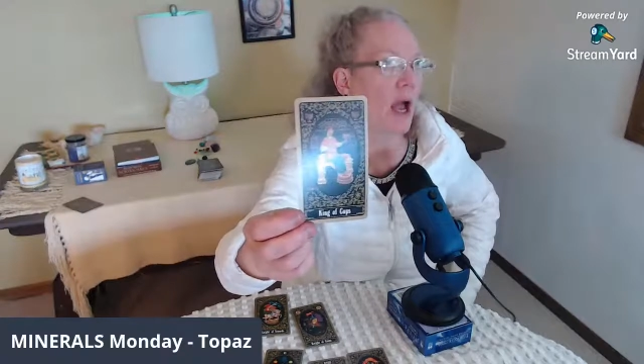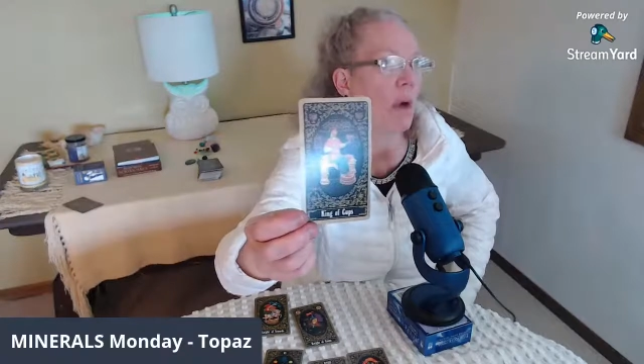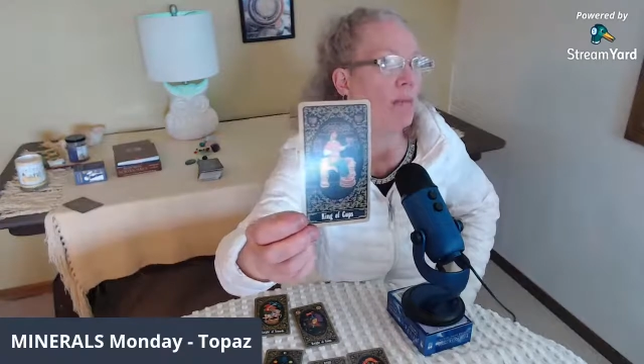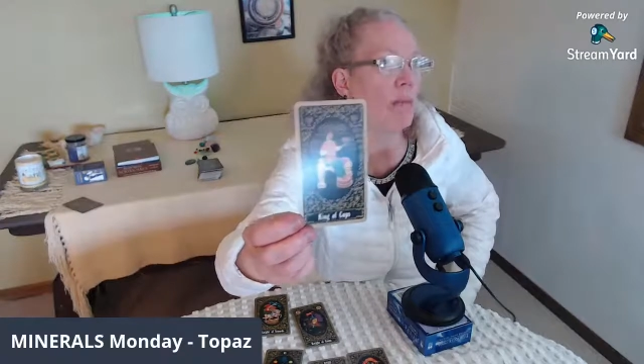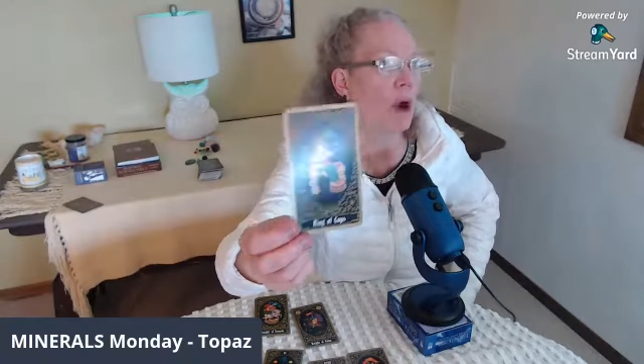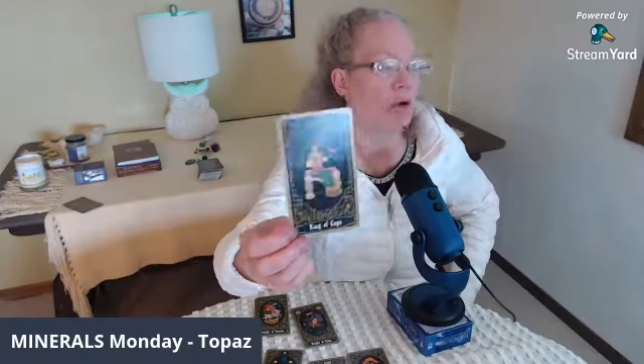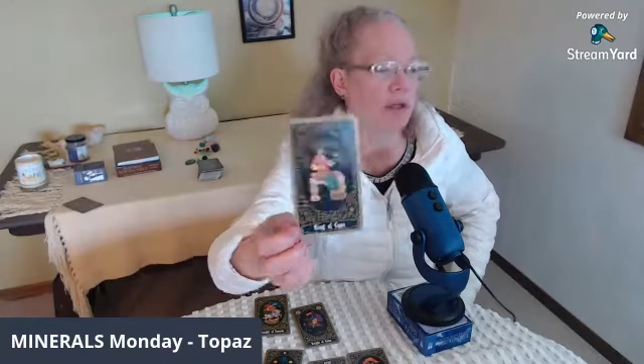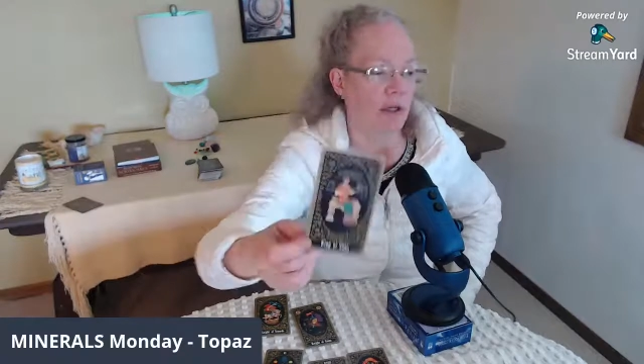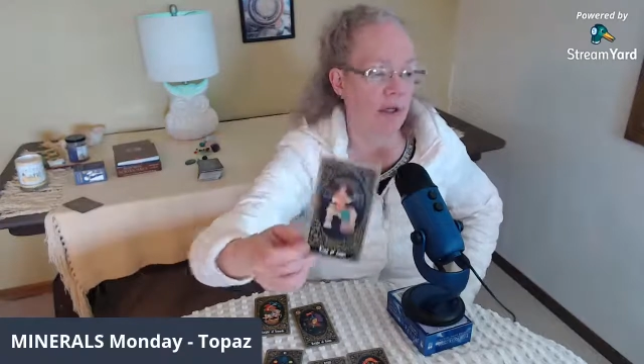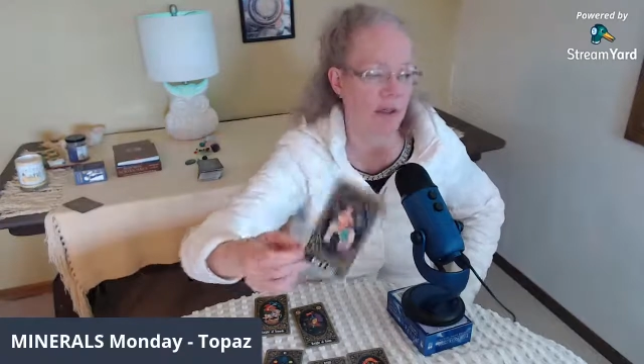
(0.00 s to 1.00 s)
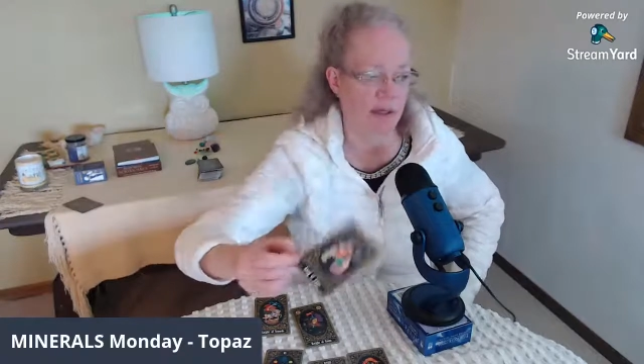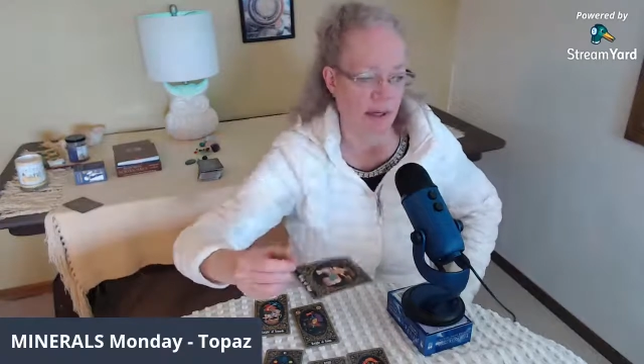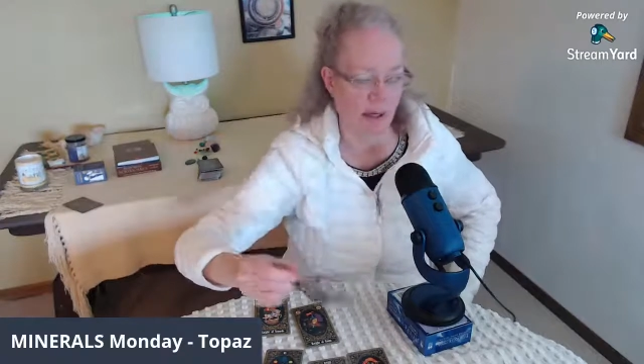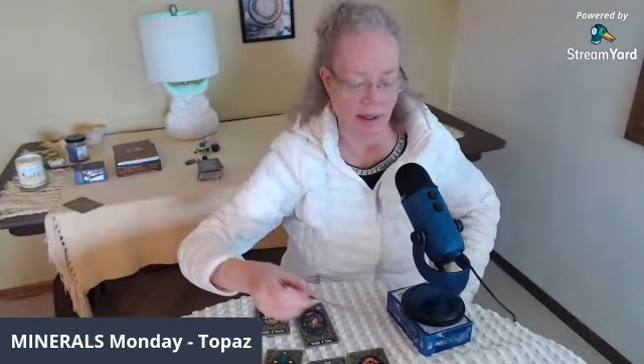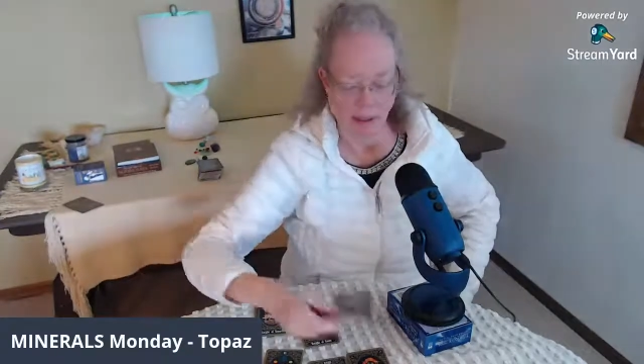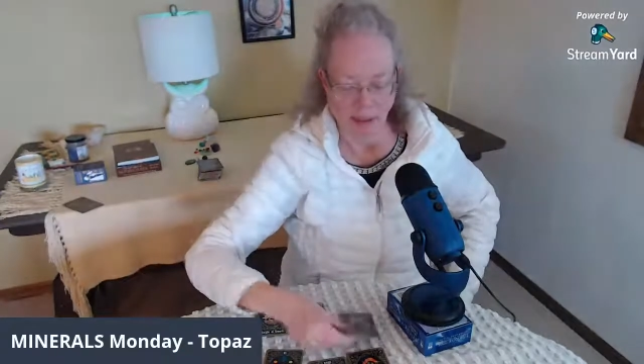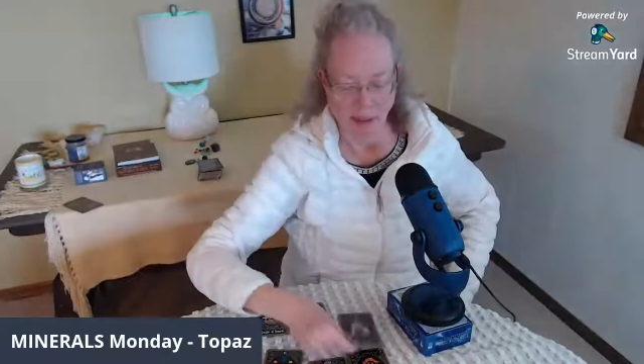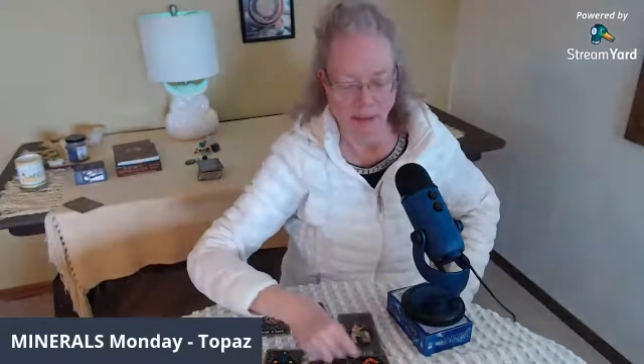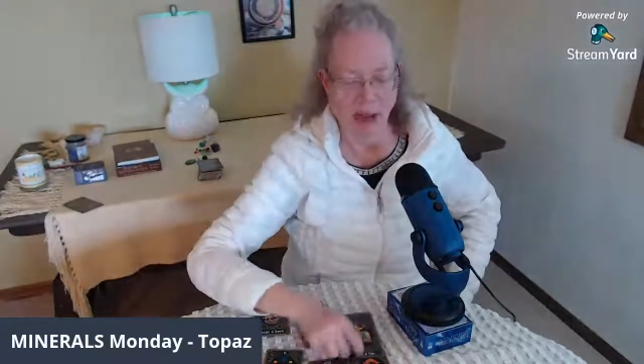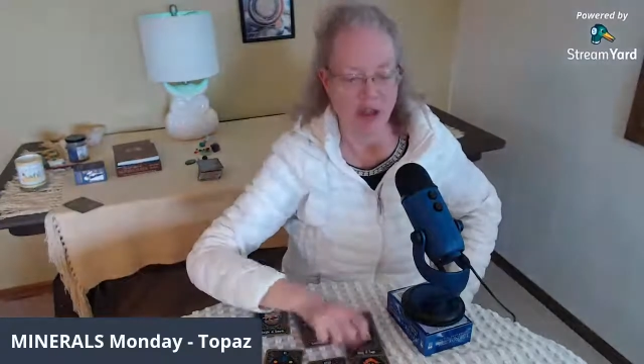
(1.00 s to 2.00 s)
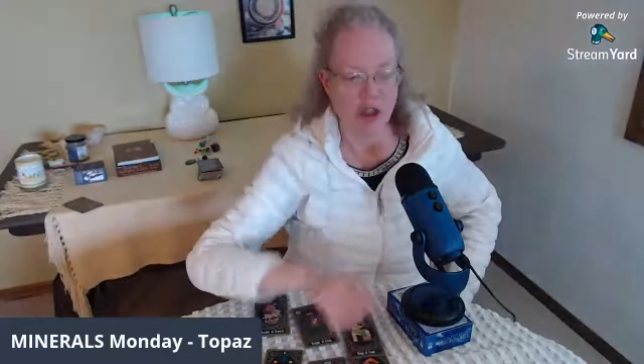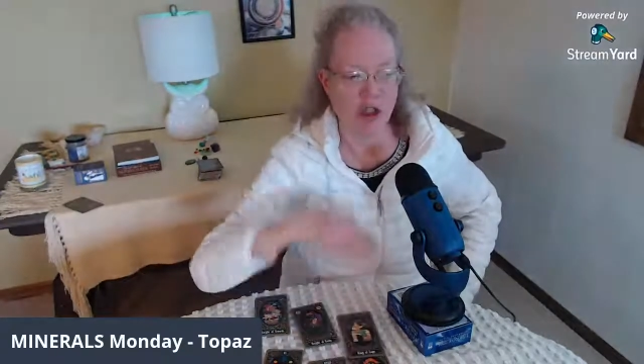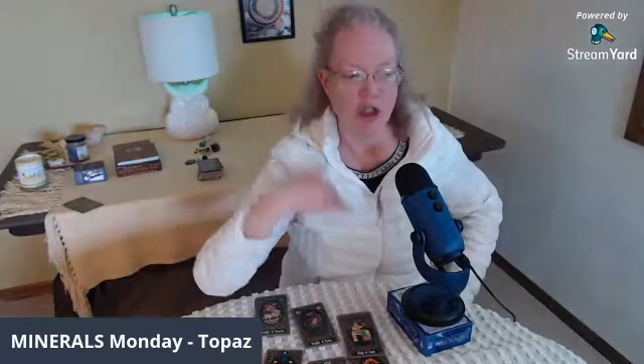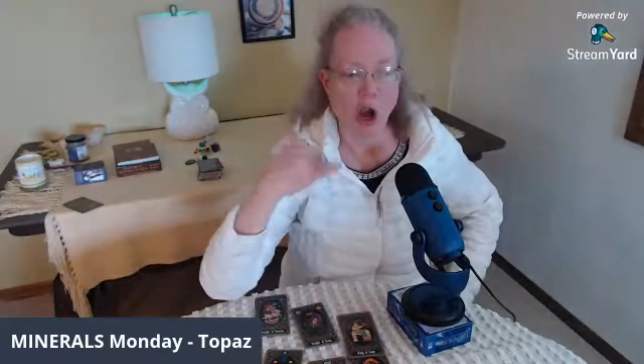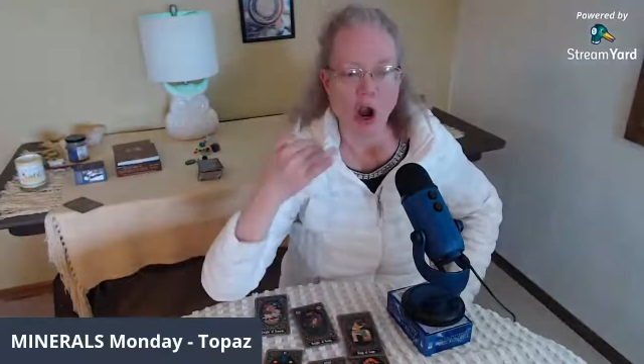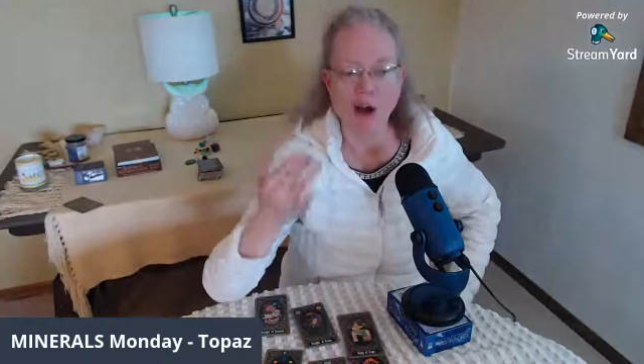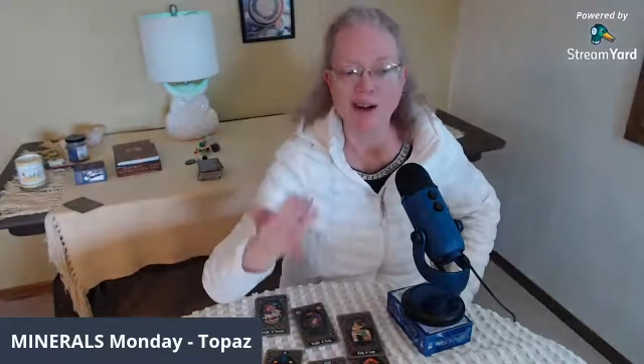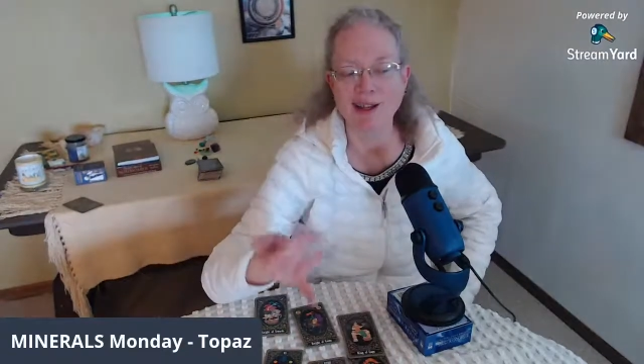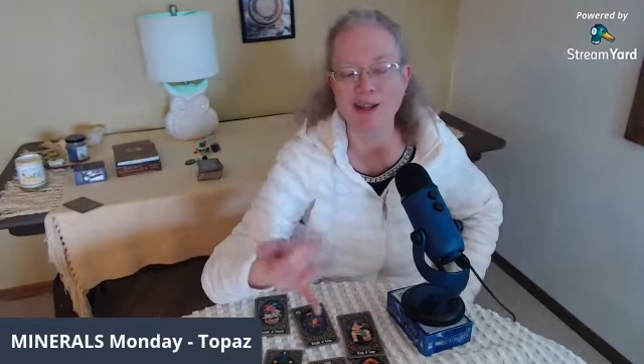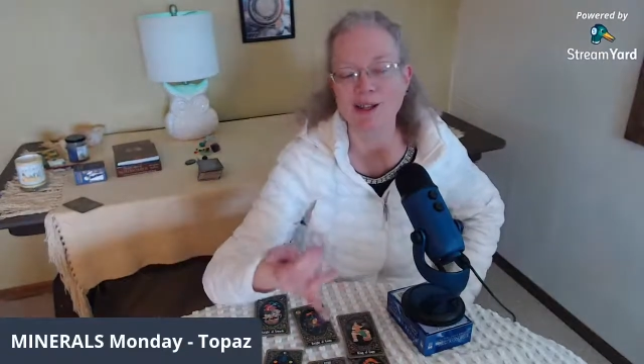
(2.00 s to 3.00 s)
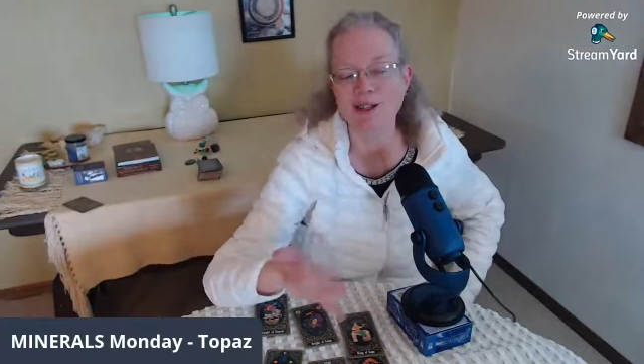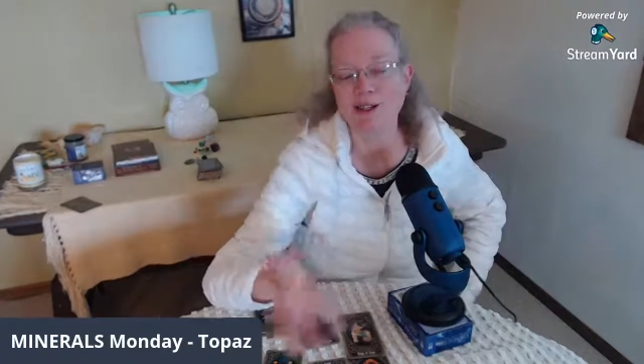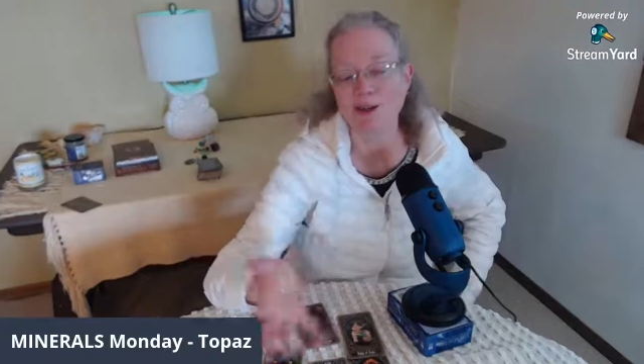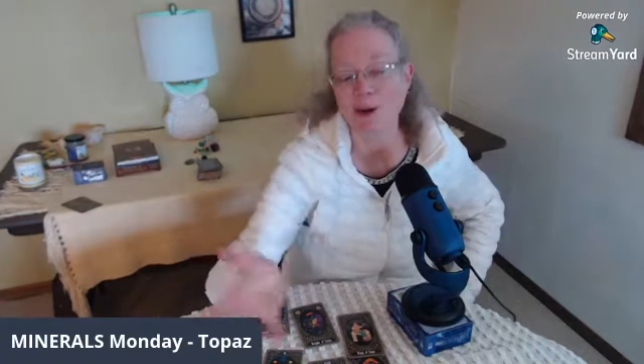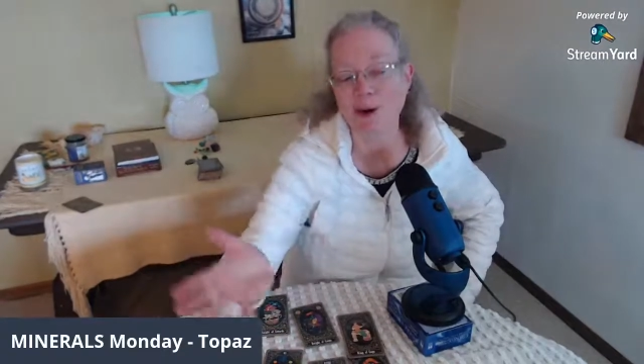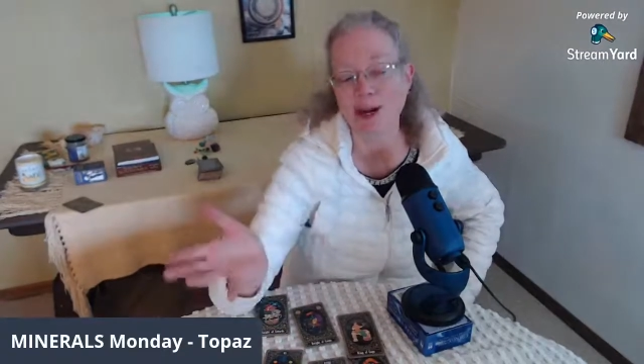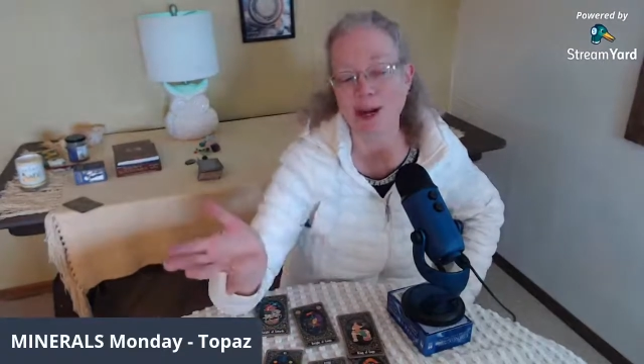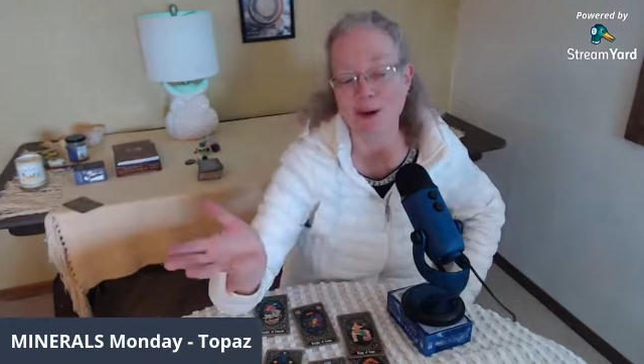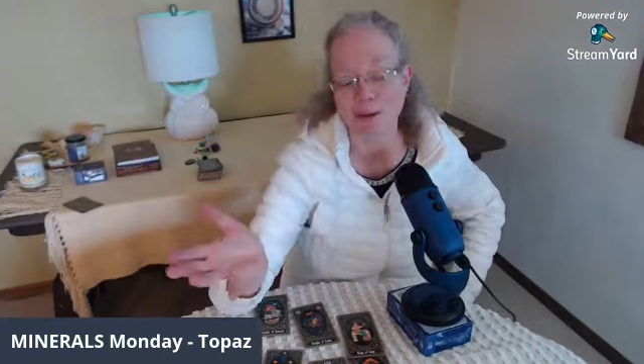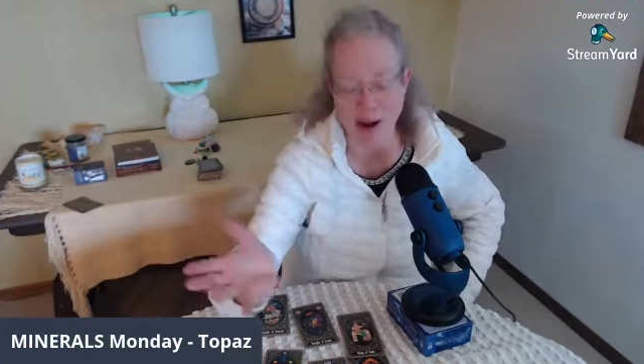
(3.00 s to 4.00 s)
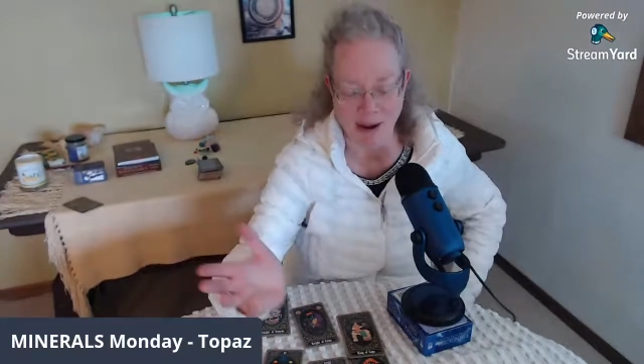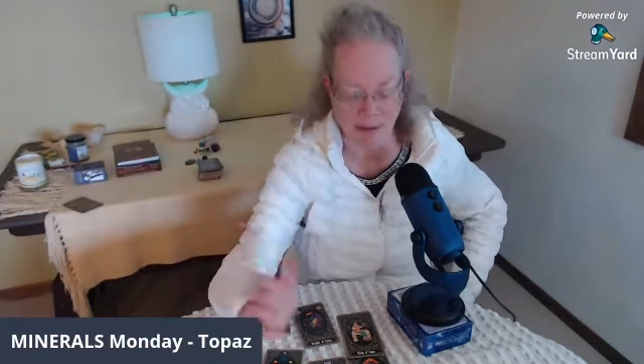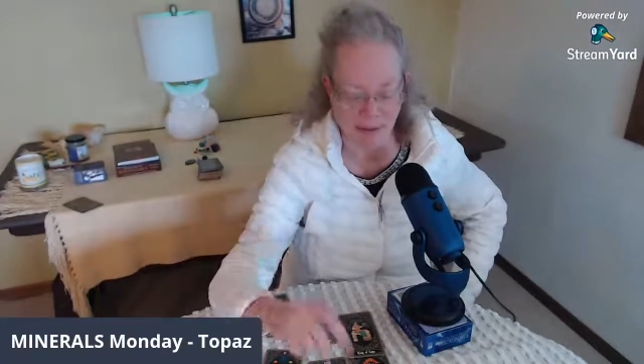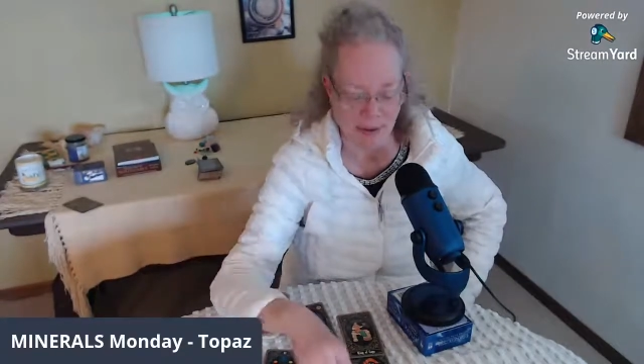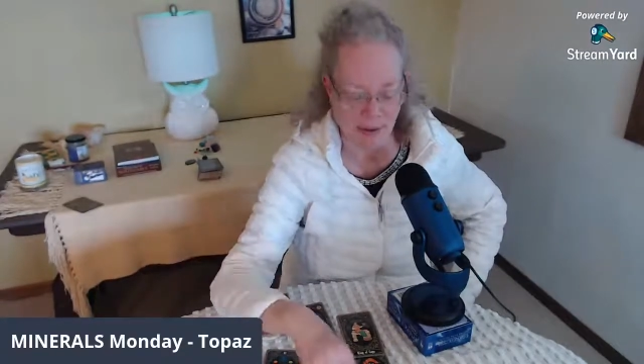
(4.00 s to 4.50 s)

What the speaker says: emotions by turning the story around,